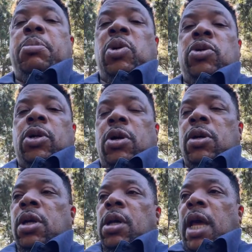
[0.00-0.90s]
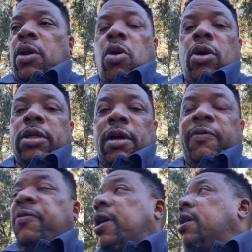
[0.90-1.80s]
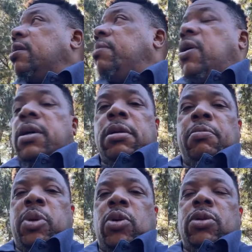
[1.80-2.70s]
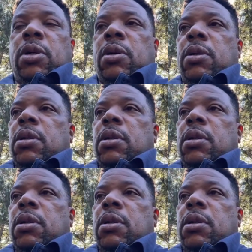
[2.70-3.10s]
Bulldog and call it a fucking American Bulldog.